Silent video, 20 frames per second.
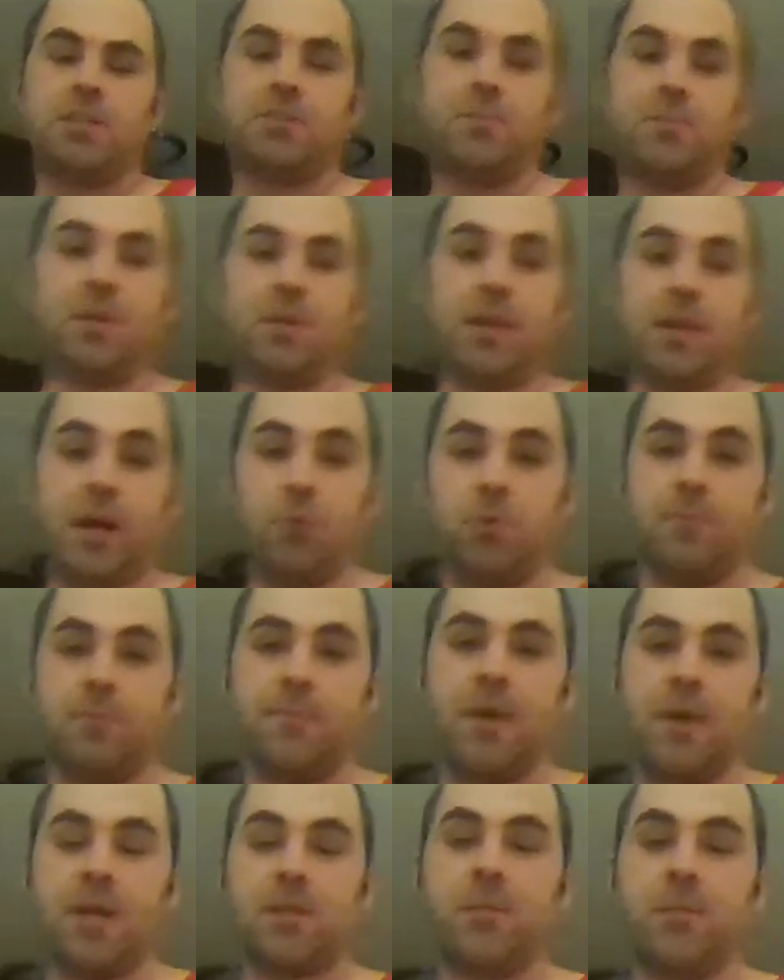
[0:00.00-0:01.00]
To me, that would
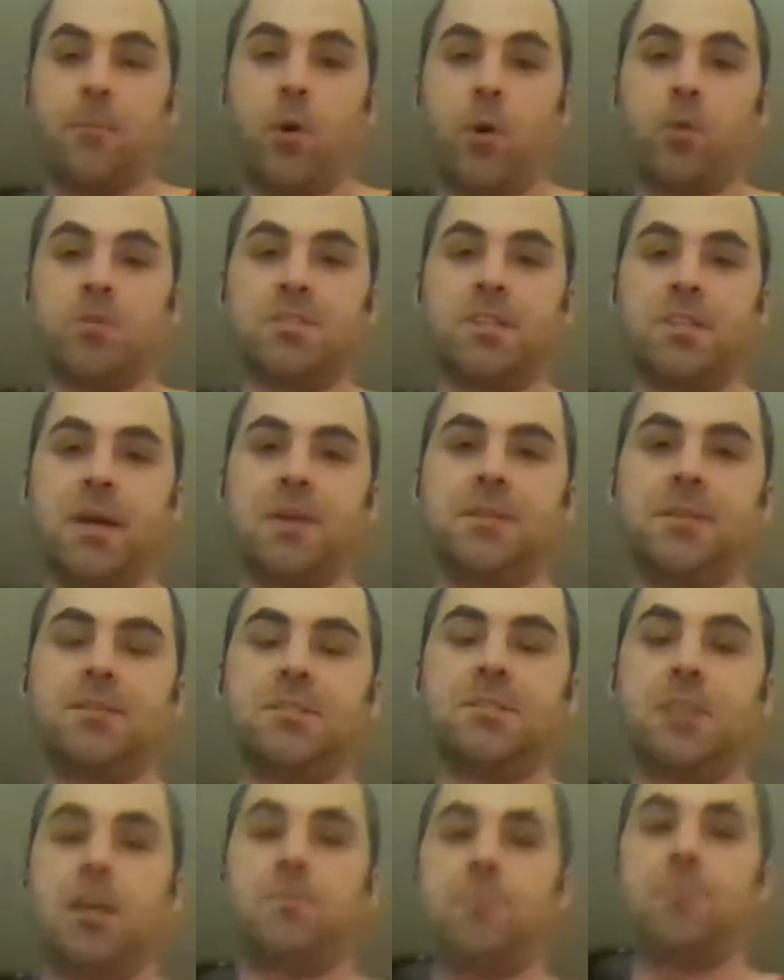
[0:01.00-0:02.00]
make the most sense.
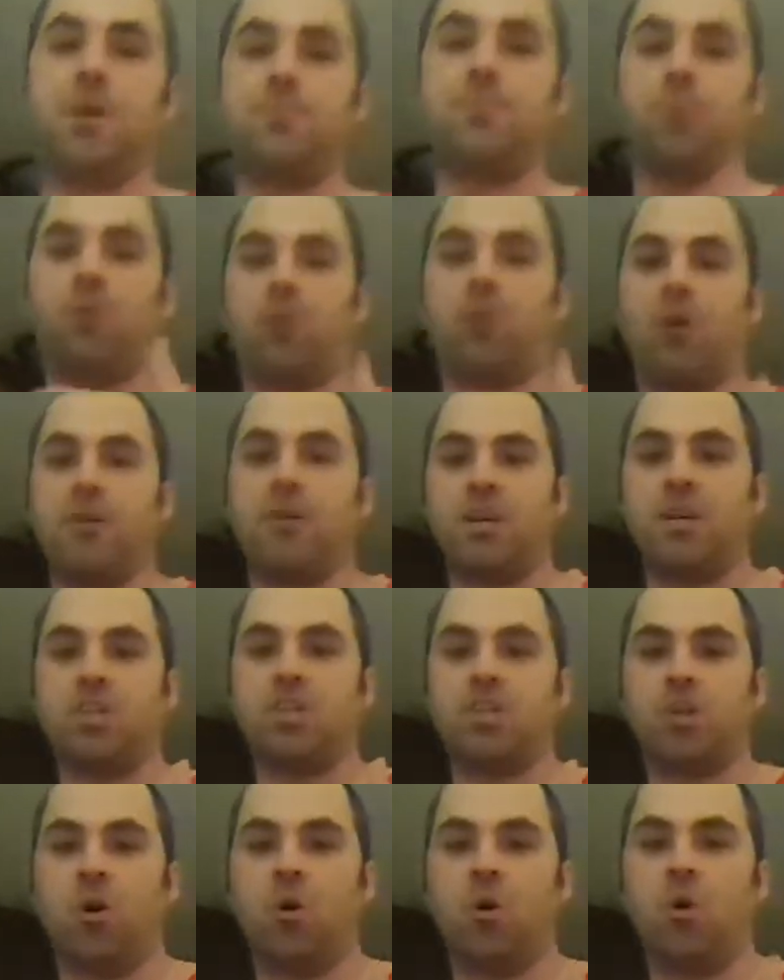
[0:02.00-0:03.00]
Like, people are on that
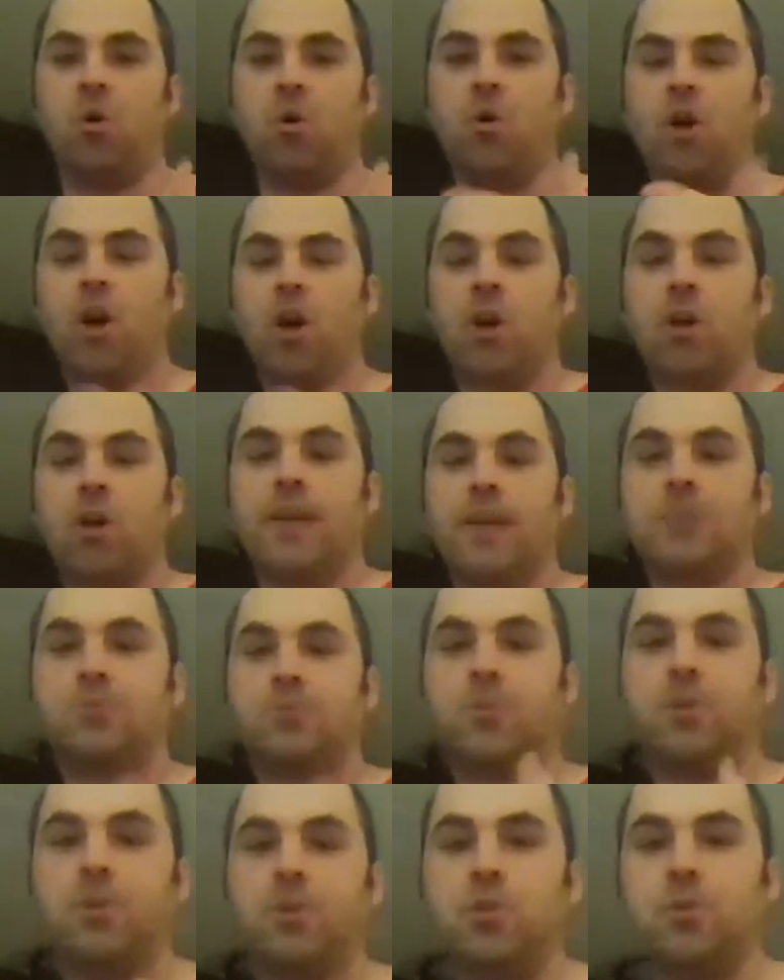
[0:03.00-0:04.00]
show, that's
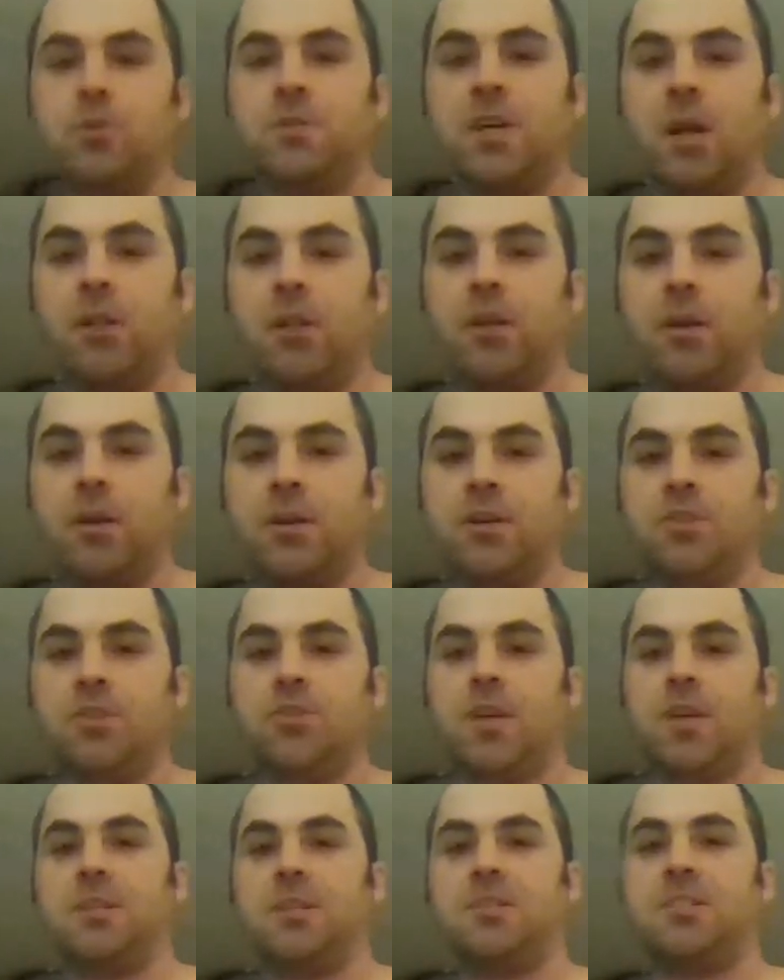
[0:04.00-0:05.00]
where the new talent is,
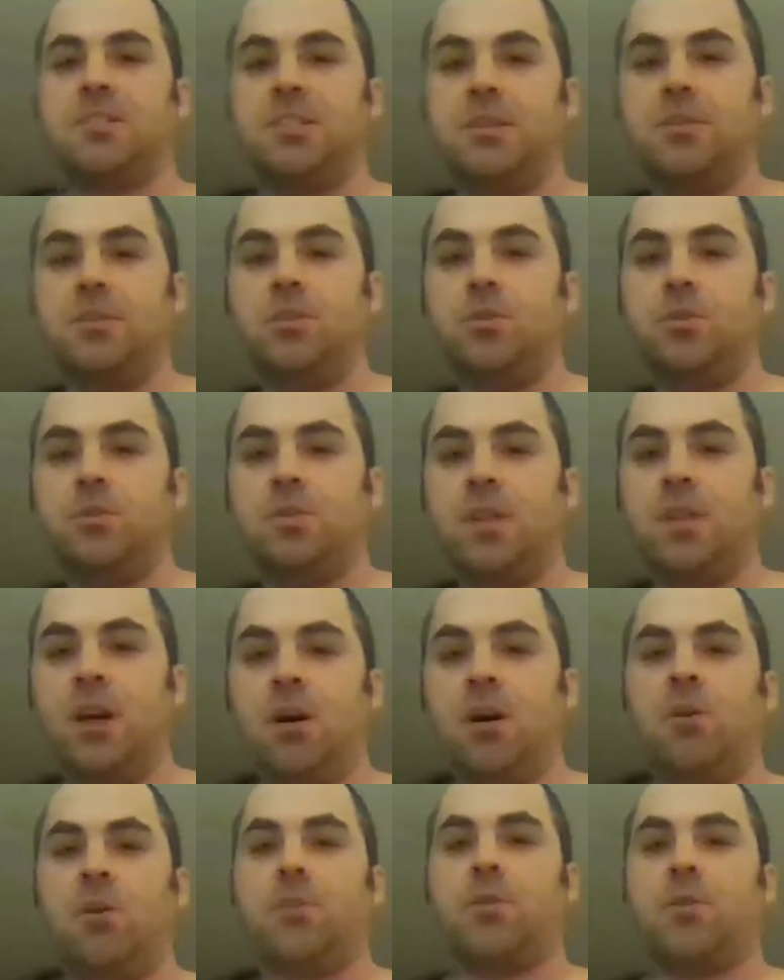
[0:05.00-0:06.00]
you get to see the new
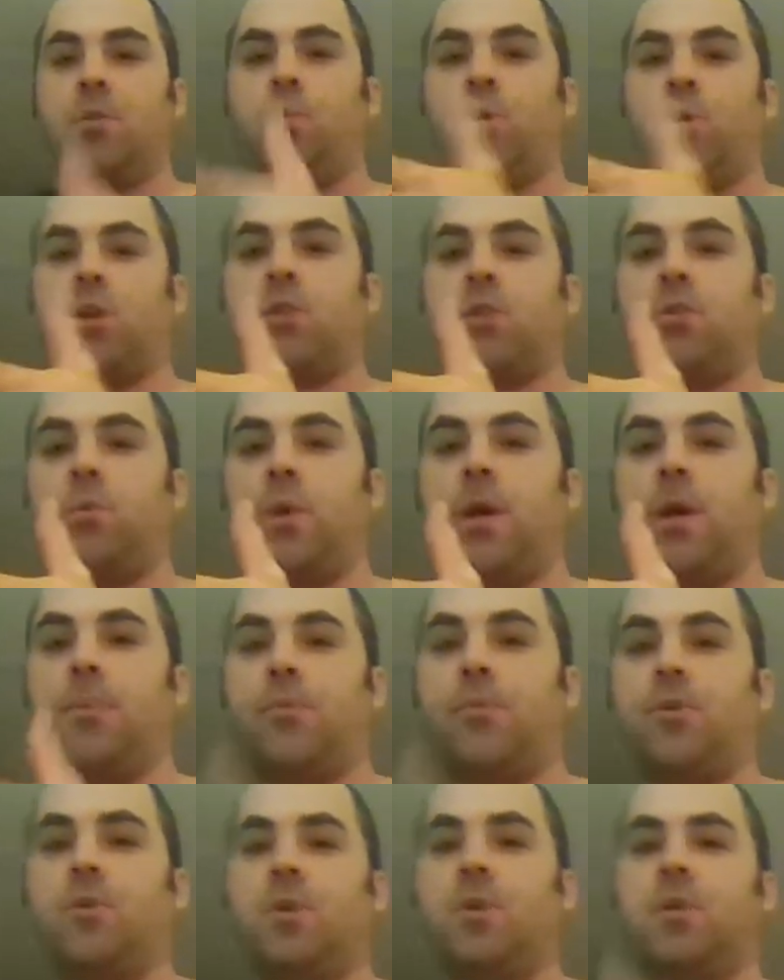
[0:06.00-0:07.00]
talent, they work their way up
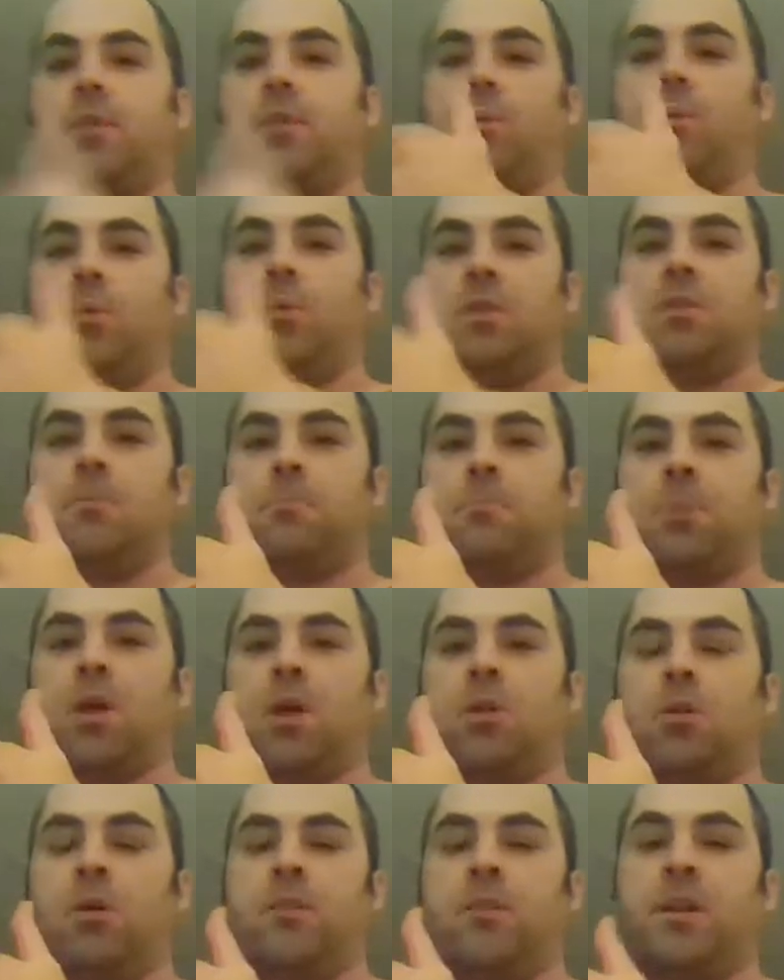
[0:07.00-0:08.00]
through it, they win the
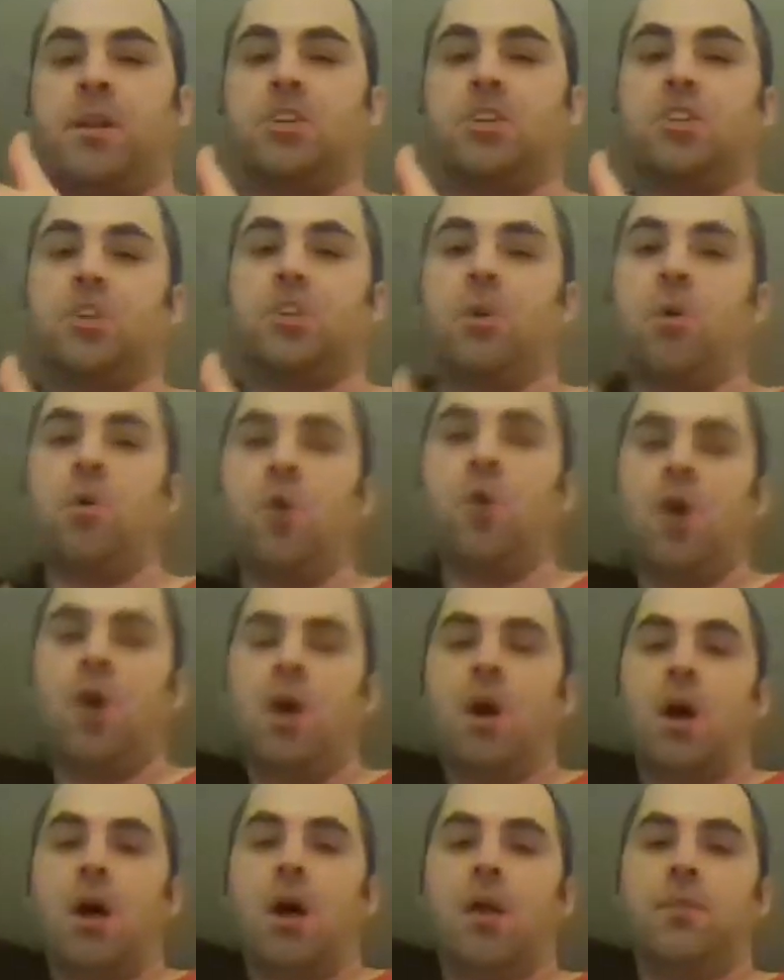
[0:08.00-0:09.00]
belt on that show,
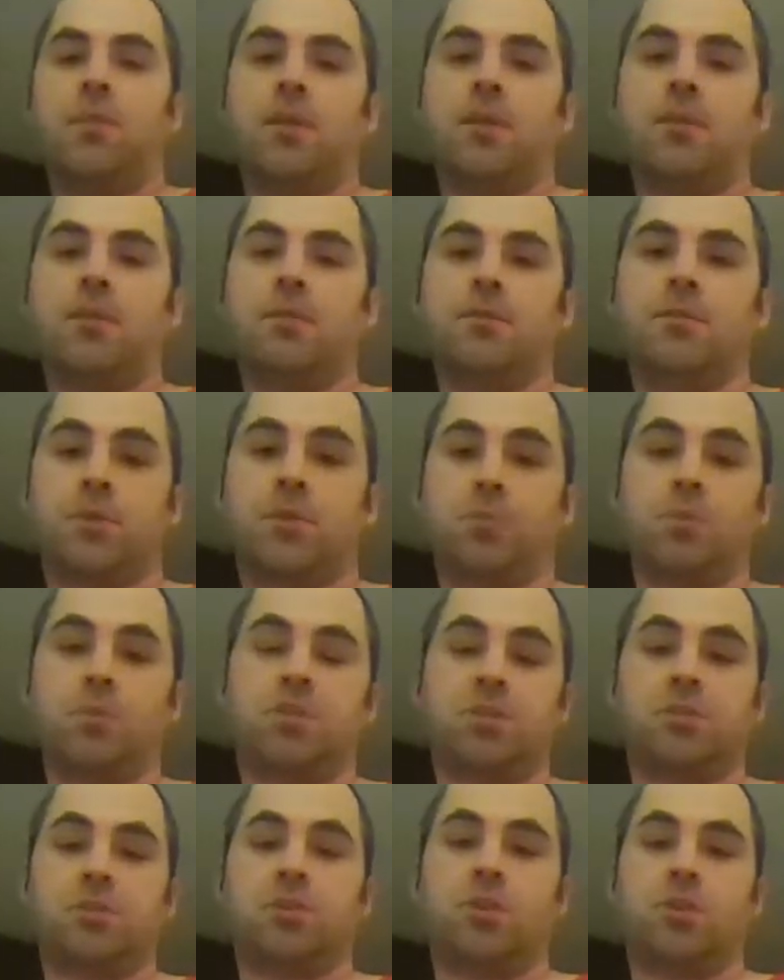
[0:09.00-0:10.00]
and then
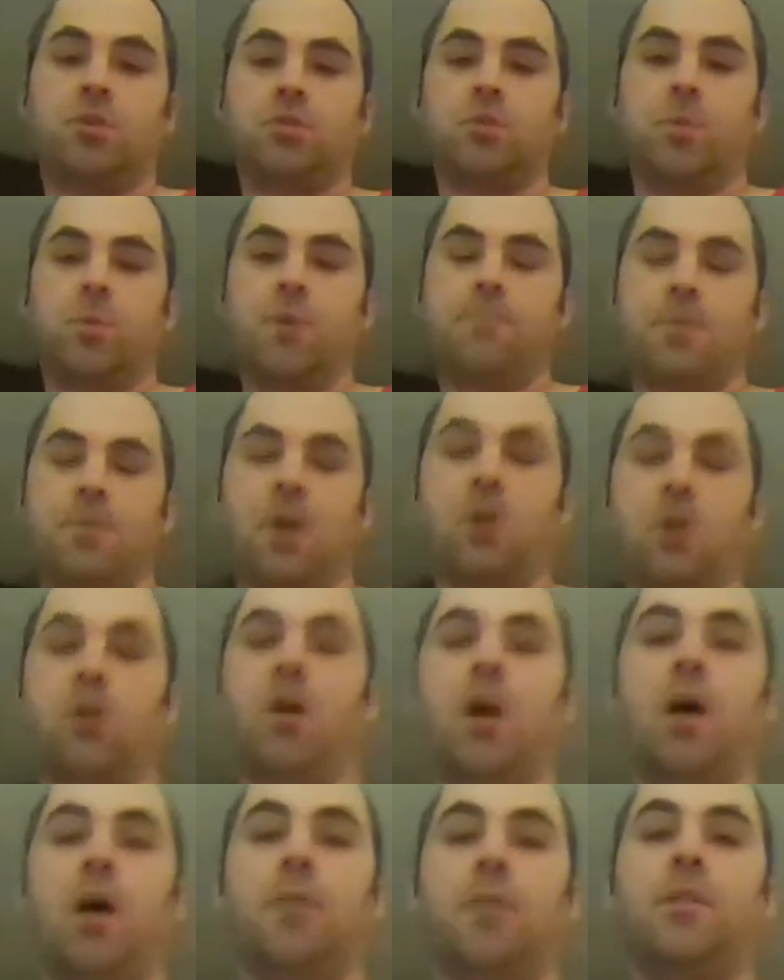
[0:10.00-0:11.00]
which is cruiserweight belt,
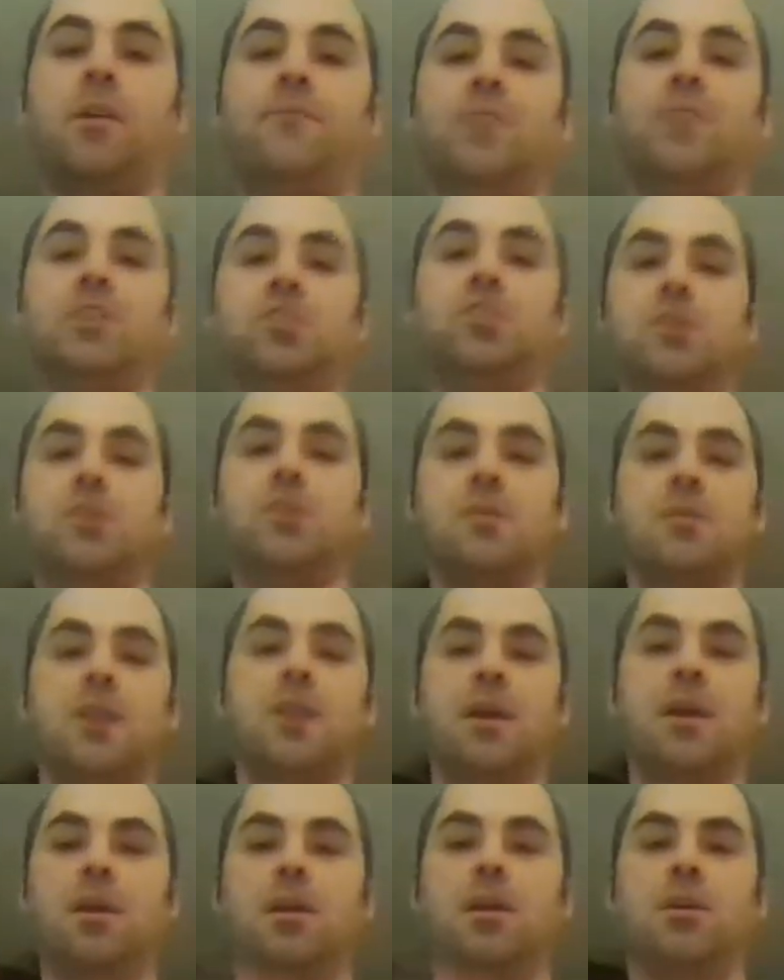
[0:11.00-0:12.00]
and then eventually
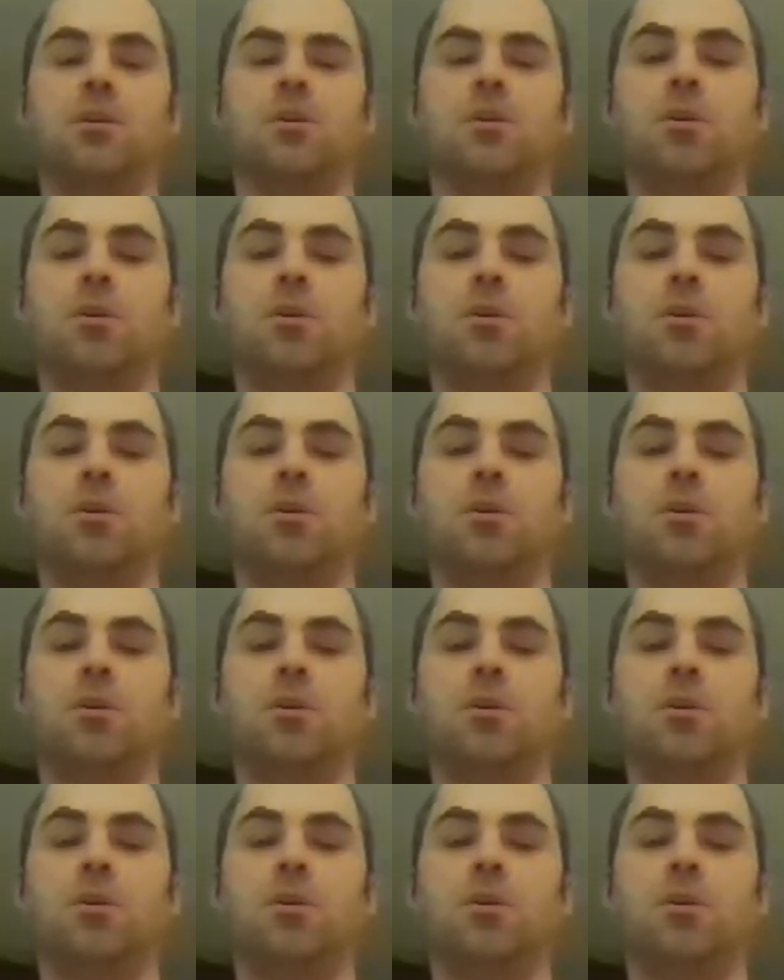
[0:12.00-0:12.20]
they